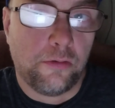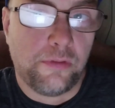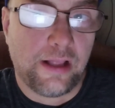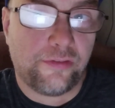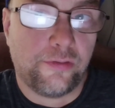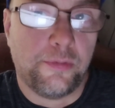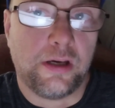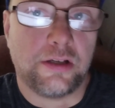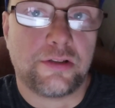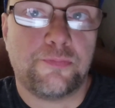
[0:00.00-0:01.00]
that's the
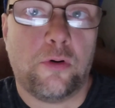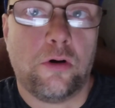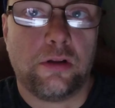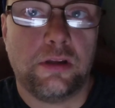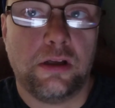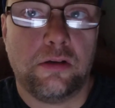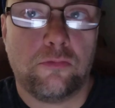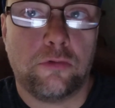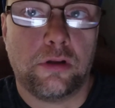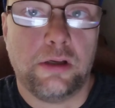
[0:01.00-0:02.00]
biggest part that
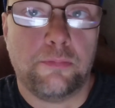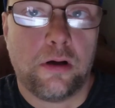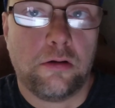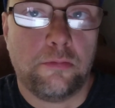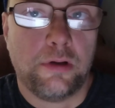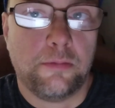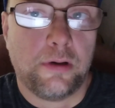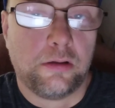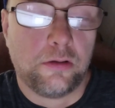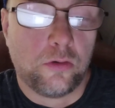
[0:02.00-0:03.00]
really bothered me
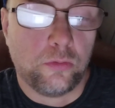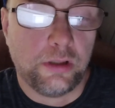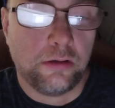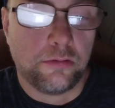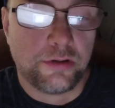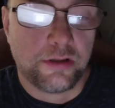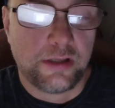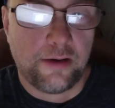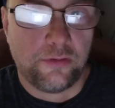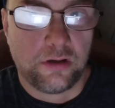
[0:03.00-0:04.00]
about the whole deal, is just
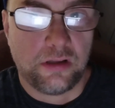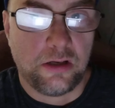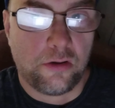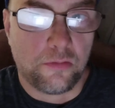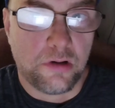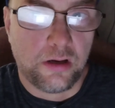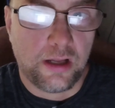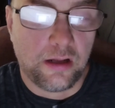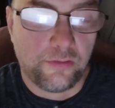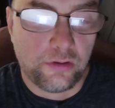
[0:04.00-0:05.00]
having to clean all the mud
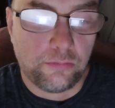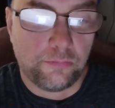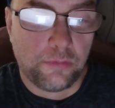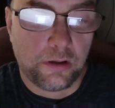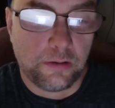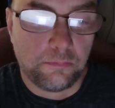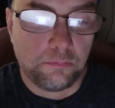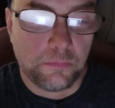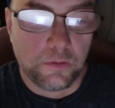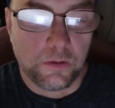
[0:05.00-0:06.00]
out of it.
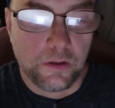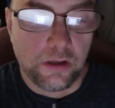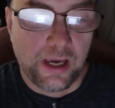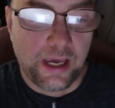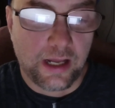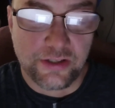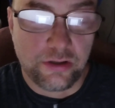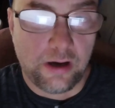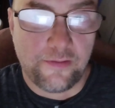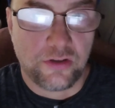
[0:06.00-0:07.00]
And I
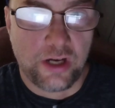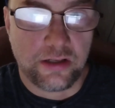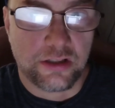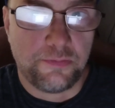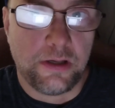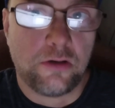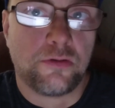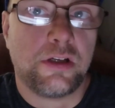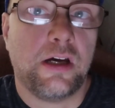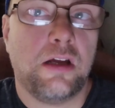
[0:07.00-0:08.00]
still haven't changed the
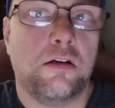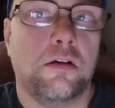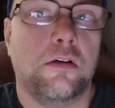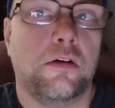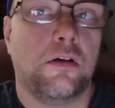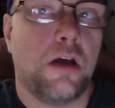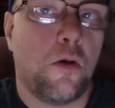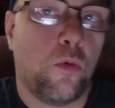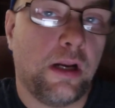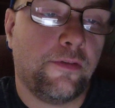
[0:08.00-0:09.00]
speakers yet.
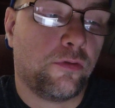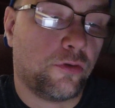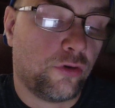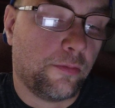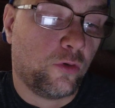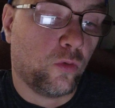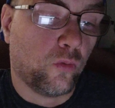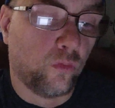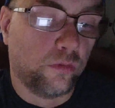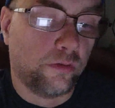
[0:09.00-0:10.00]
I'm waiting for the trim
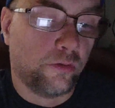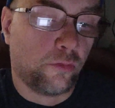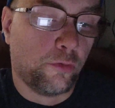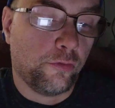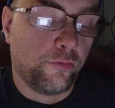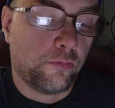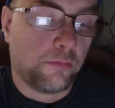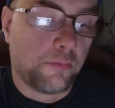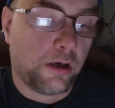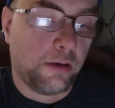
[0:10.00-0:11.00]
tool to remove
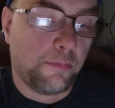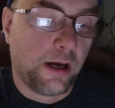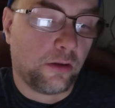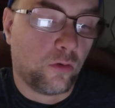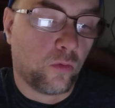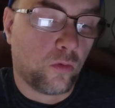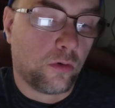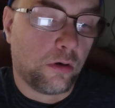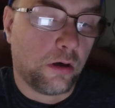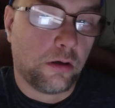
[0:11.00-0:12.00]
my back
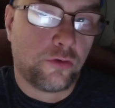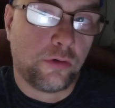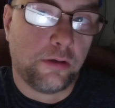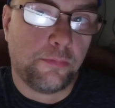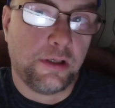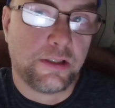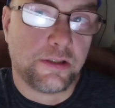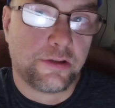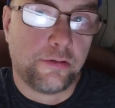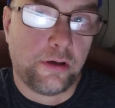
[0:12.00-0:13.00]
door trim
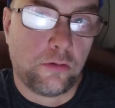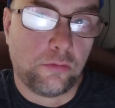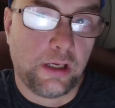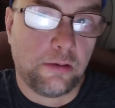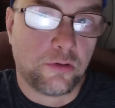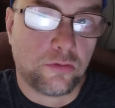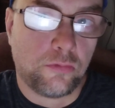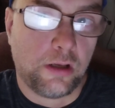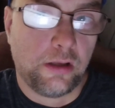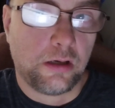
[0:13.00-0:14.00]
pieces so I don't damage them
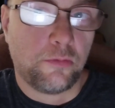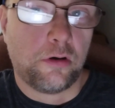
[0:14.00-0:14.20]
when I take them